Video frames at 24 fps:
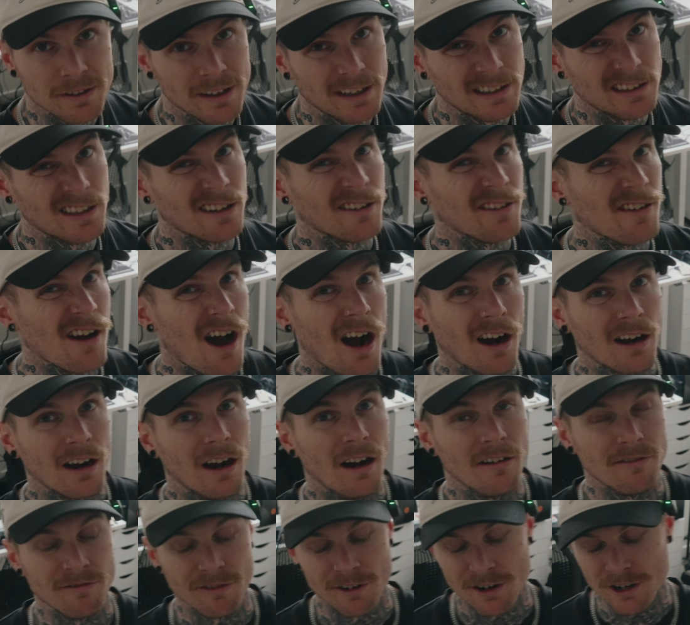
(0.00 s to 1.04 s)
like their
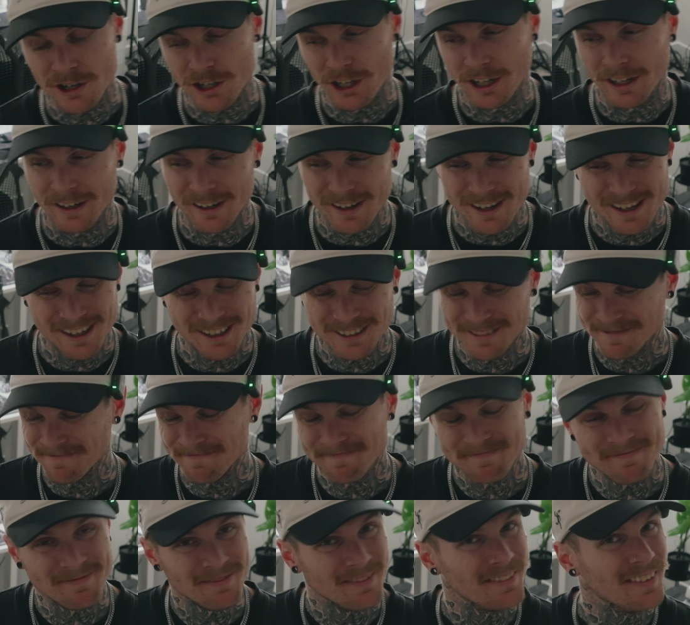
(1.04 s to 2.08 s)
knockoff version.
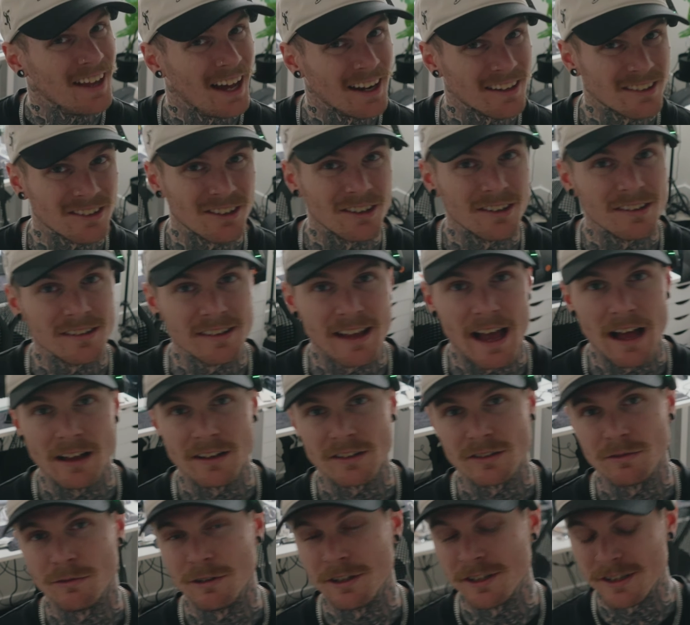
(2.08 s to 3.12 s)
Not as good as the
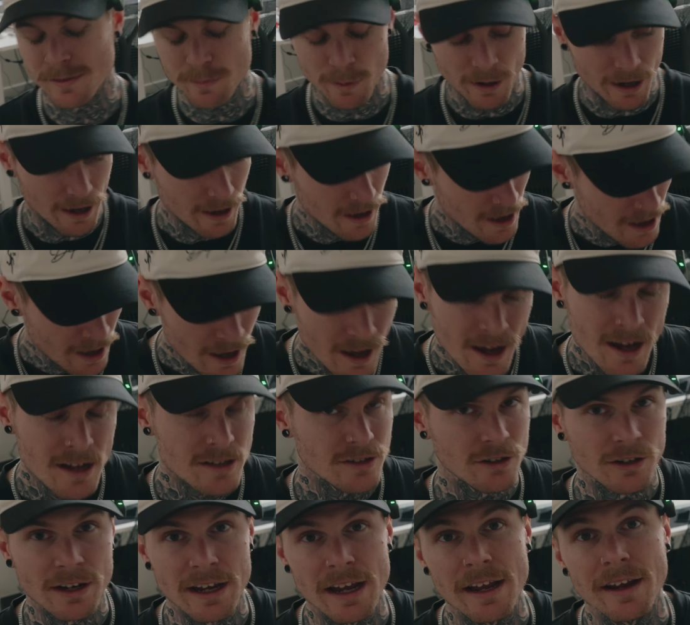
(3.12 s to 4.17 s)
Alex ones, but
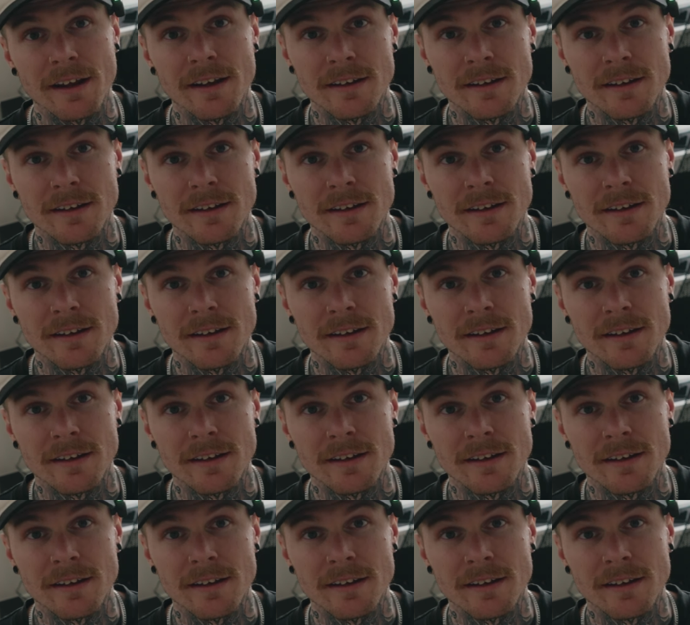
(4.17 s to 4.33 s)
it's okay,